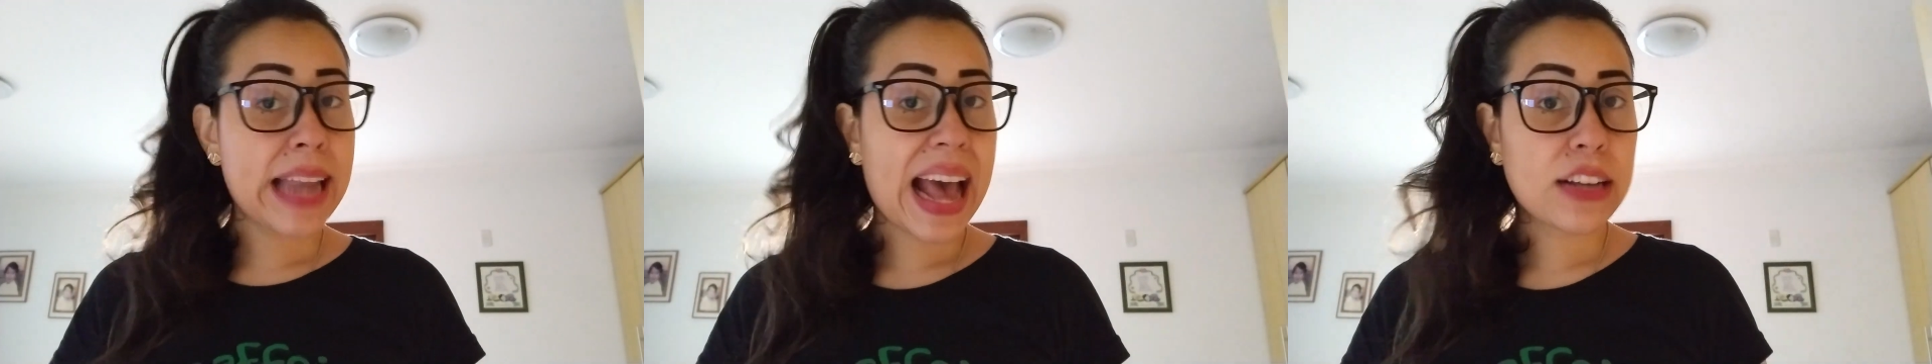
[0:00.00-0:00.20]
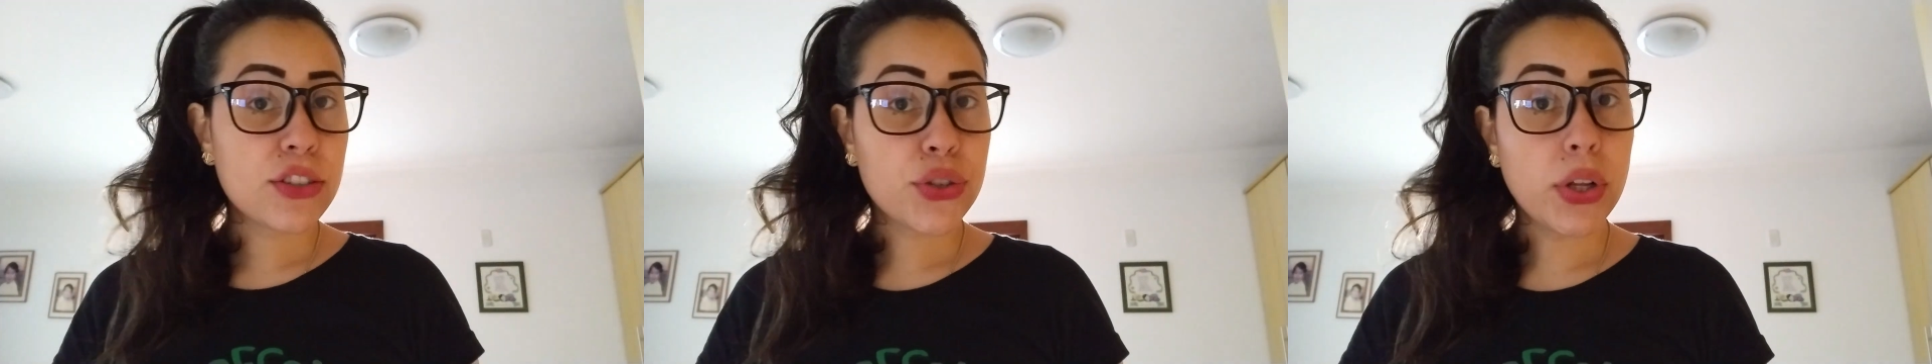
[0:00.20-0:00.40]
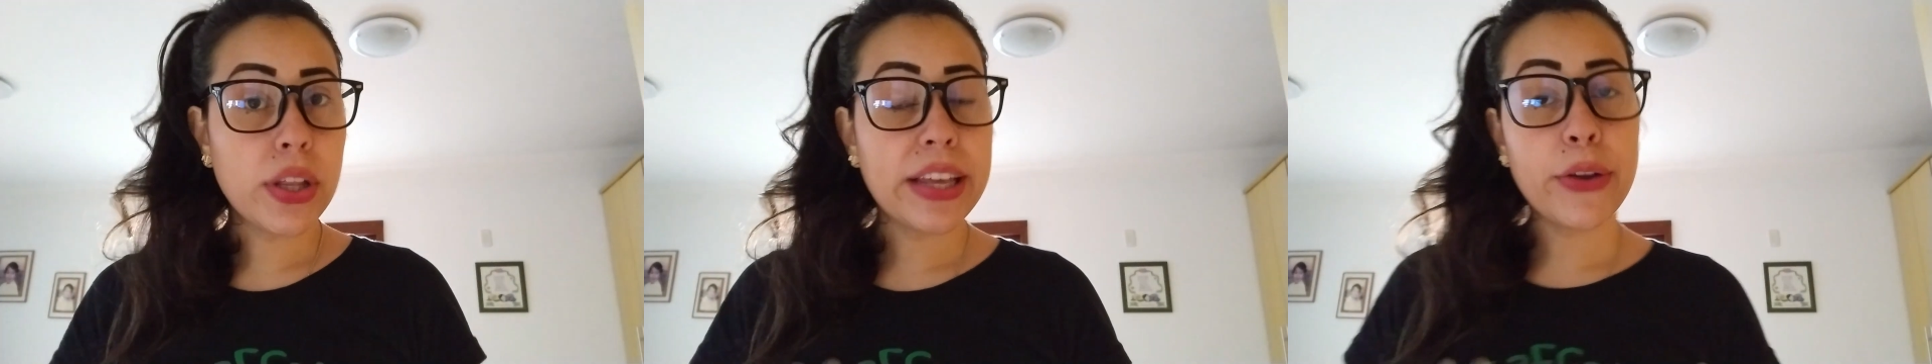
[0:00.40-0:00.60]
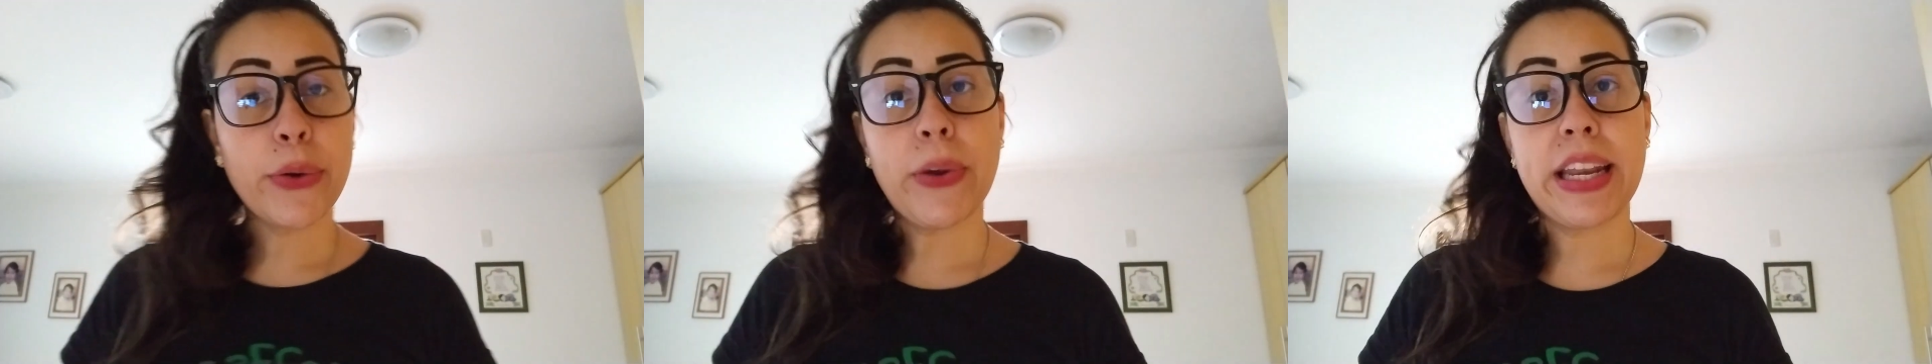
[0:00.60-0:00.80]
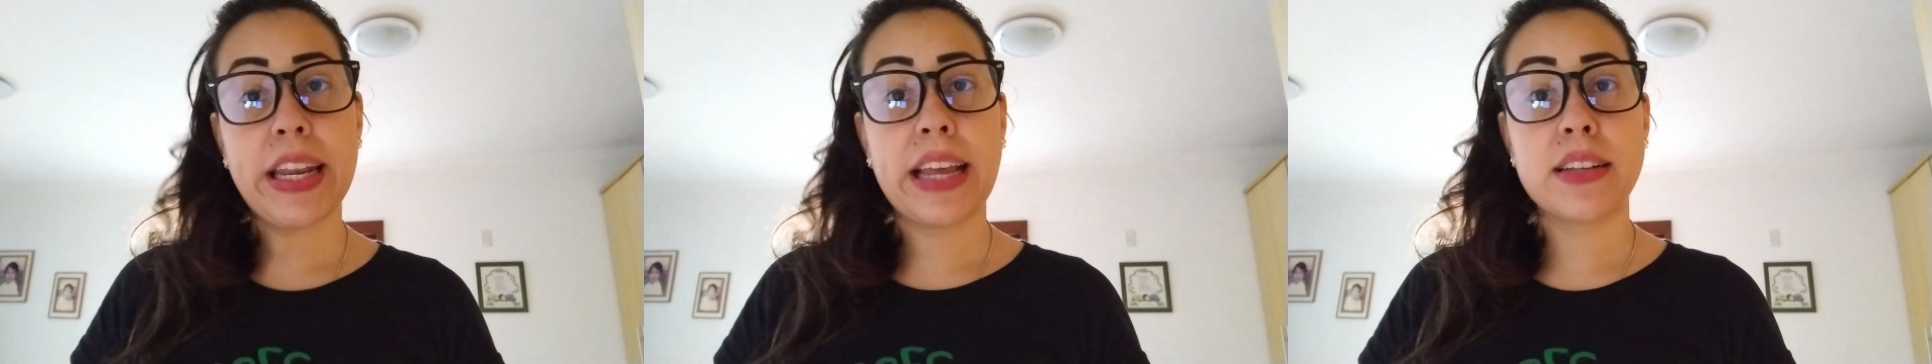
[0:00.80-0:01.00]
natural
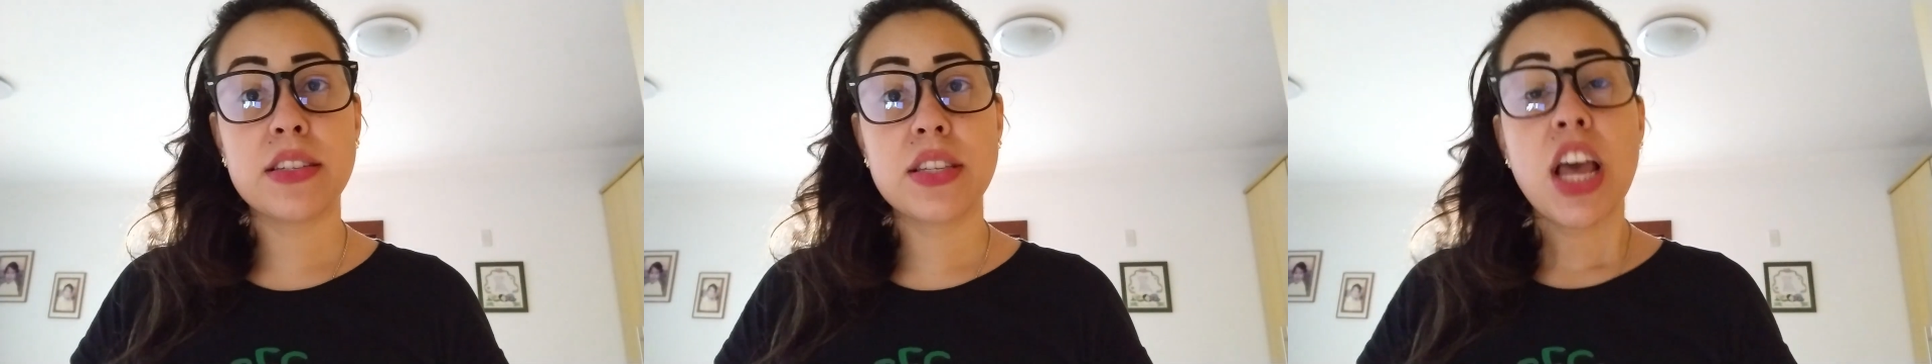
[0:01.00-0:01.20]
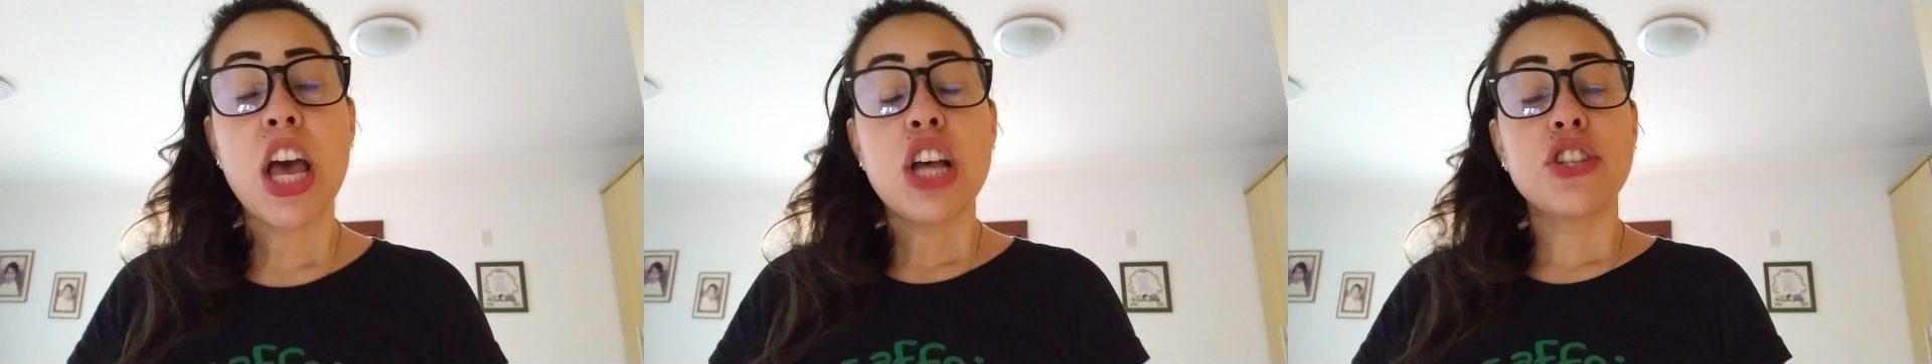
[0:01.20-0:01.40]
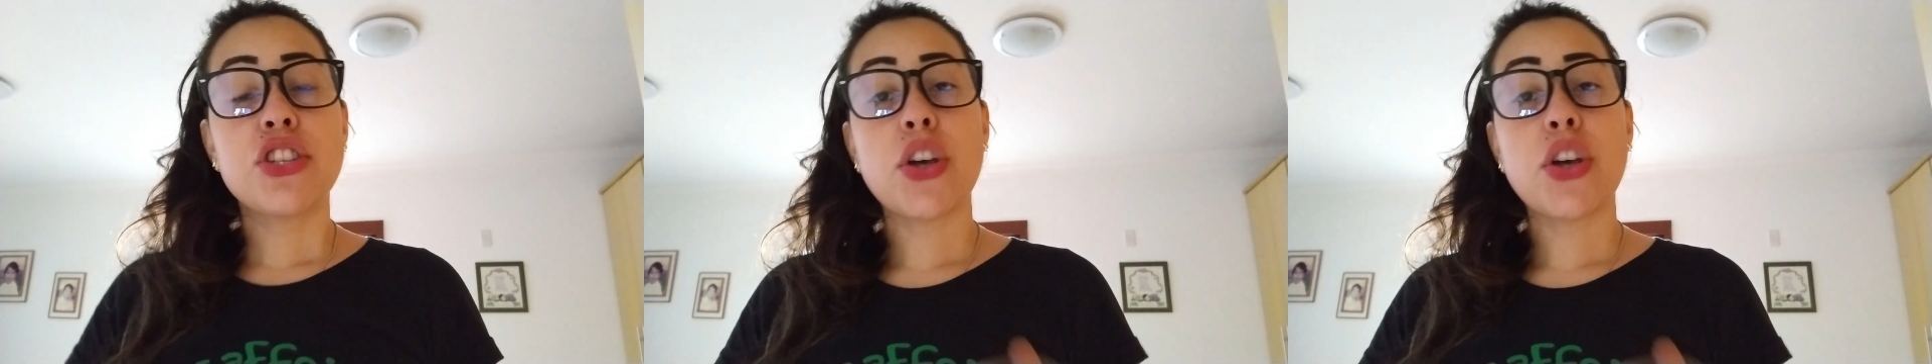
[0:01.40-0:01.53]
ingredients.